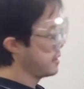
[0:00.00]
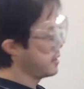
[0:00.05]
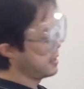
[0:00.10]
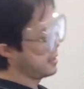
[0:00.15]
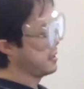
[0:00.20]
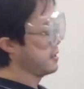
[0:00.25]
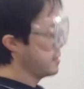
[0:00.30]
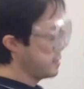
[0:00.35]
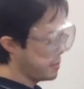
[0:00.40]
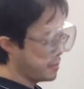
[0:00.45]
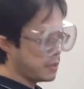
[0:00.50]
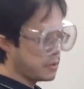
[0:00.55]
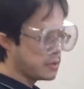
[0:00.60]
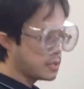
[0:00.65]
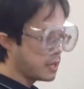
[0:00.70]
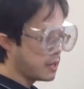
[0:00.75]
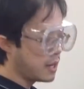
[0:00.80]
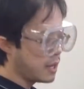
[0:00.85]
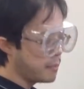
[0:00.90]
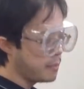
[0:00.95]
something
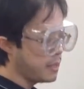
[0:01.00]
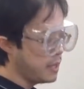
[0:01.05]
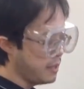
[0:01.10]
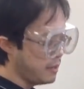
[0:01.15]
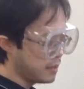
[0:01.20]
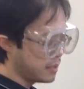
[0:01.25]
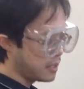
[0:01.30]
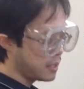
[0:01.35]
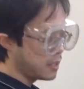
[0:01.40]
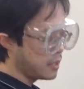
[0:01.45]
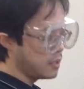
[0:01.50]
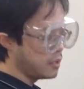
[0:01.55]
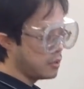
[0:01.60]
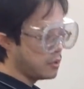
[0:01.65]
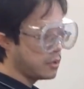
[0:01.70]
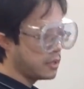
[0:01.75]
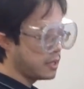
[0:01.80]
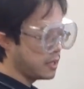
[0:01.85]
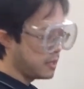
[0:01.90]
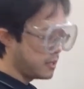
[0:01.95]
spews out at me, I'm going to
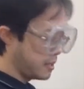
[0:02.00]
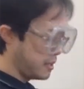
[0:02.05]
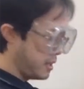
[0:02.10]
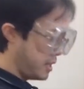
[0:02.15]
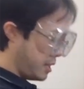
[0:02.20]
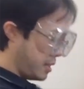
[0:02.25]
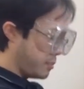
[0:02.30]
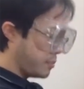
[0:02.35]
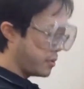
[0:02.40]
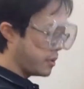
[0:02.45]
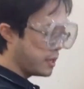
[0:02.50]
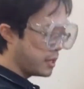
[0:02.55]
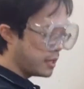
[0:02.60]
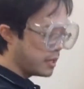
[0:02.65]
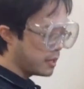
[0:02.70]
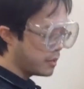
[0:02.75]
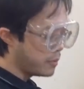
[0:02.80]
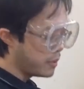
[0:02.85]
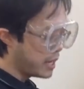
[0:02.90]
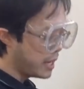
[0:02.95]
hold it
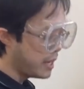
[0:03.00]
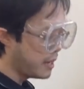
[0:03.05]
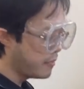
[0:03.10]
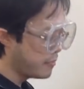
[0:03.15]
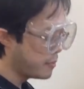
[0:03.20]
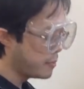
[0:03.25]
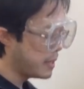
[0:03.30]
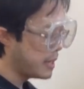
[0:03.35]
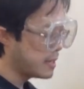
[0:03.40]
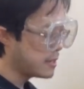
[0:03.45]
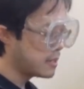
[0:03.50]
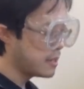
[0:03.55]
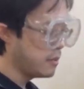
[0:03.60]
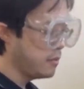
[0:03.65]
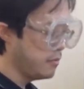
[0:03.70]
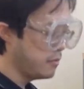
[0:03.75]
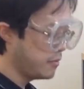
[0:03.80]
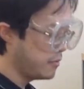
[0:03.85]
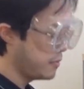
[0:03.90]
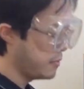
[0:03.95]
pointing away from
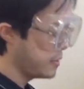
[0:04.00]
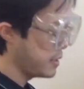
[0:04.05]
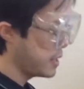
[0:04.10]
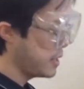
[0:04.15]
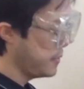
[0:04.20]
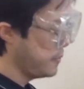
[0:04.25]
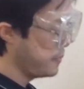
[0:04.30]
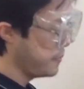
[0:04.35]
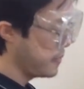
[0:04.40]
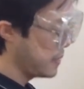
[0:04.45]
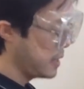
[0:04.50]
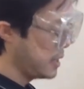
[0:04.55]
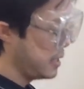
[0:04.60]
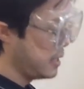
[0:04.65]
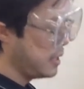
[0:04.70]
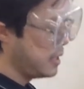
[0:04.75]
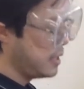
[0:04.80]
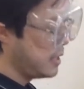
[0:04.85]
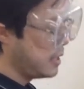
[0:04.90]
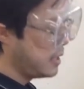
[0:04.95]
myself. Okay.
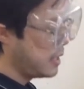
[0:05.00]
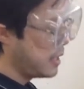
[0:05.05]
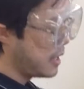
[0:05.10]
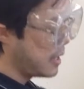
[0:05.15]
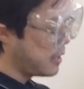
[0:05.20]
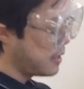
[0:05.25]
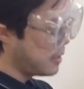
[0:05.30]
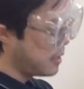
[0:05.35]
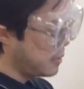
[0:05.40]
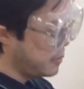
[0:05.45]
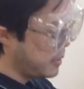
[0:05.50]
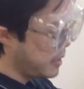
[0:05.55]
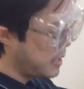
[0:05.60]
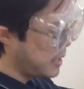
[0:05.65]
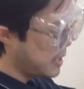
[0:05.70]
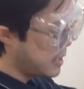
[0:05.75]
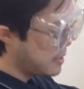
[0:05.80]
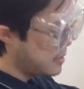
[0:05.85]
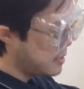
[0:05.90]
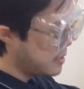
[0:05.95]
Add a little bit of
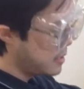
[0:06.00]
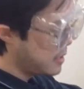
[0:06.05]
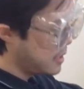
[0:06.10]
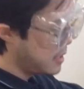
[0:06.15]
the acid